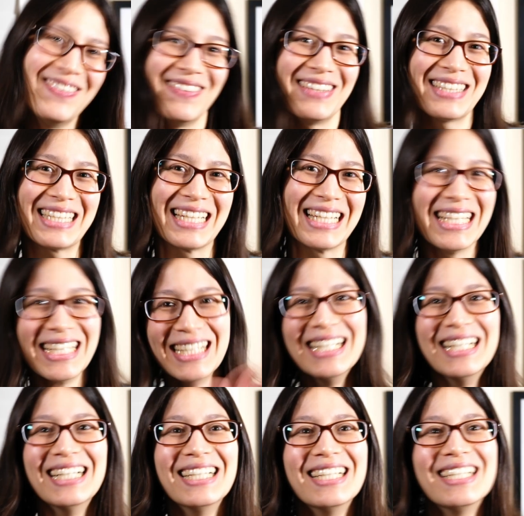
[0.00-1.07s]
We'll see.
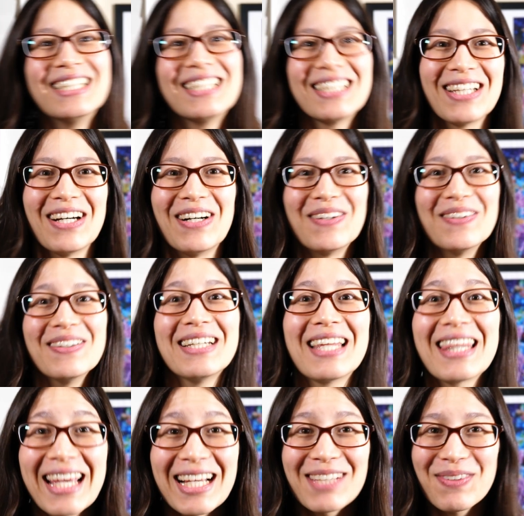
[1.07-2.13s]
So
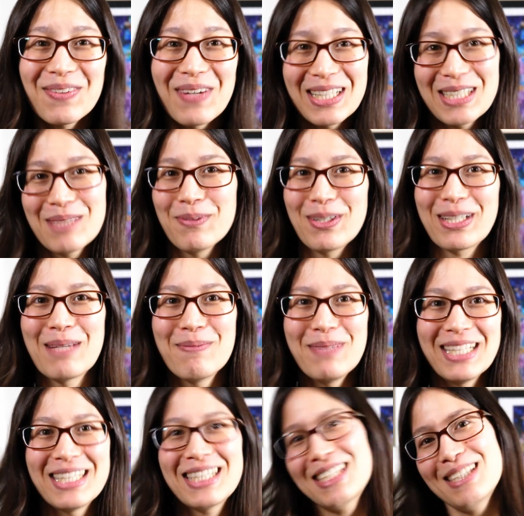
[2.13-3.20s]
thanks for watching Board Game
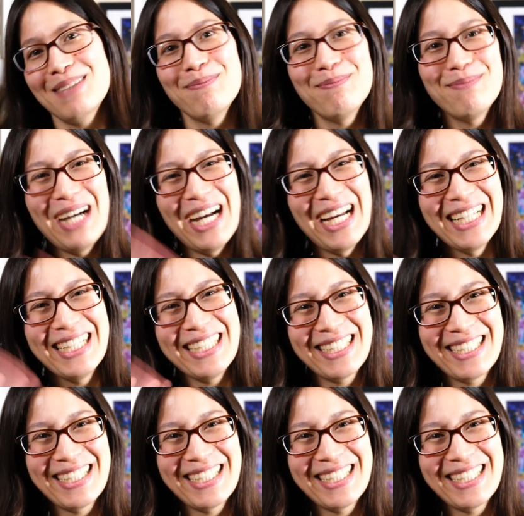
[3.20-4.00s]
Blitz. Bye!